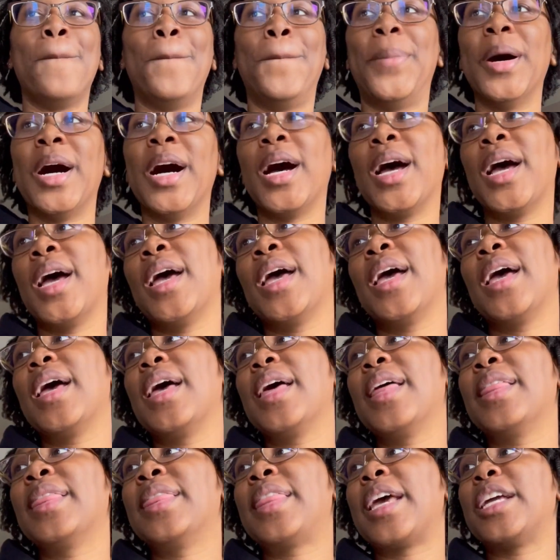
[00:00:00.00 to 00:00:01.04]
But
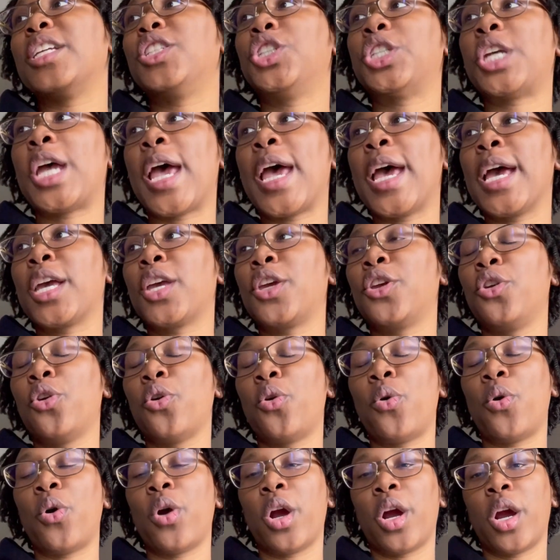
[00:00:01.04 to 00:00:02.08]
they check
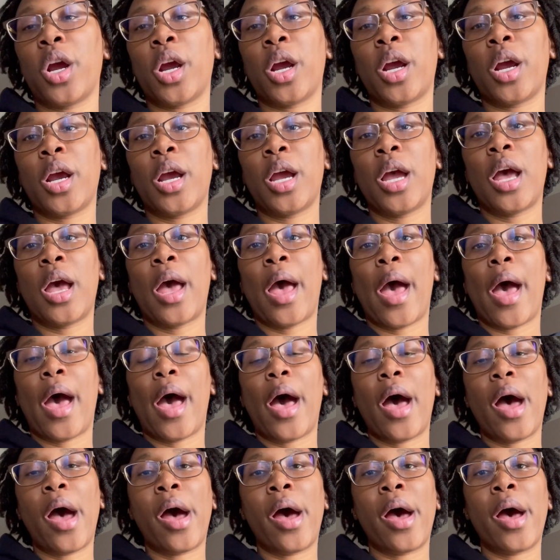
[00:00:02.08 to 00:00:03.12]
your
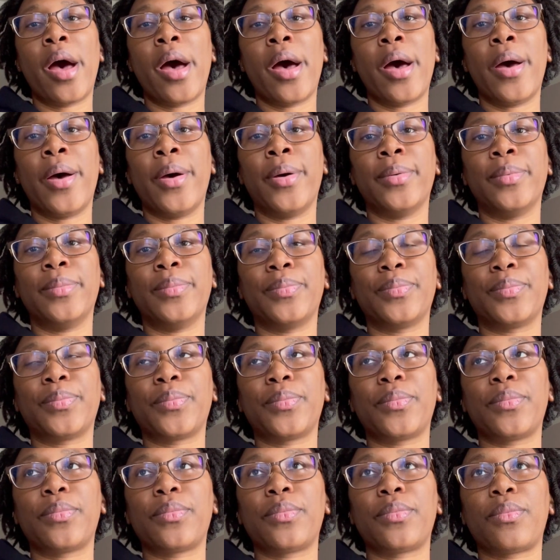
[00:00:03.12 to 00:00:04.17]
um,
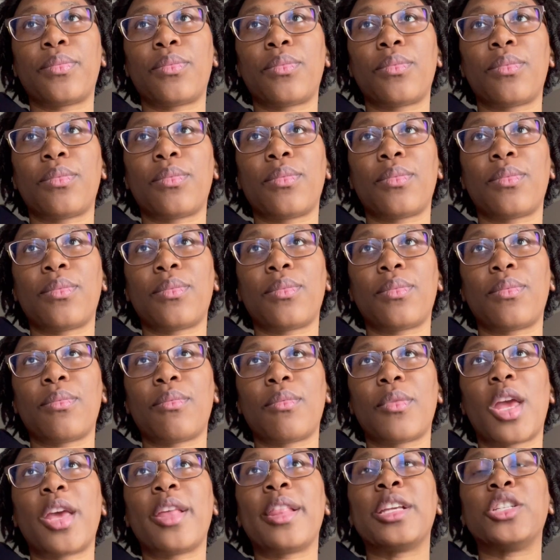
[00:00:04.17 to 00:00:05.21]

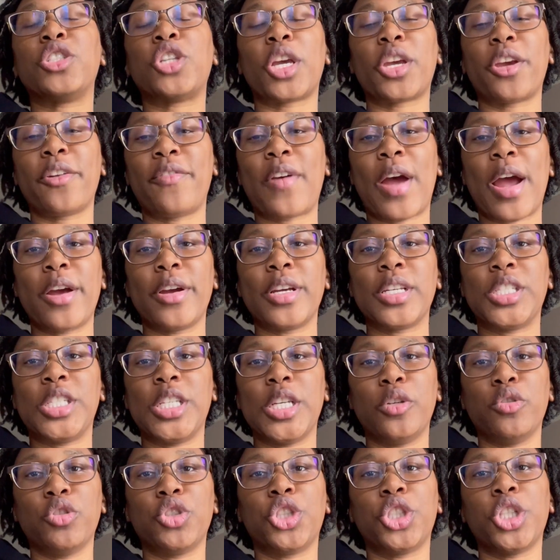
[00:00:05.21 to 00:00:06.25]
they check your fire
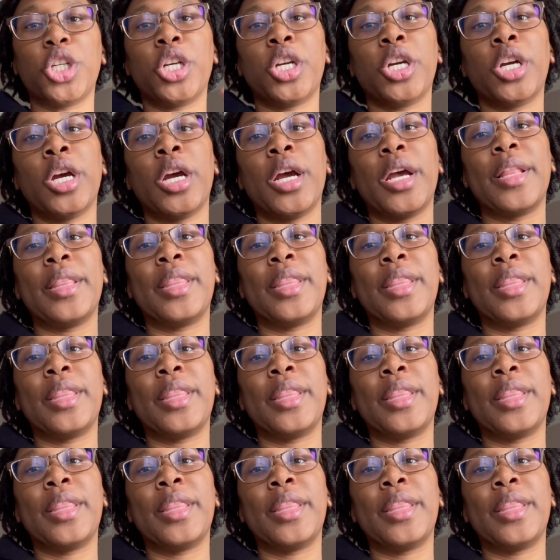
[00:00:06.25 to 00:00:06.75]
extinguisher.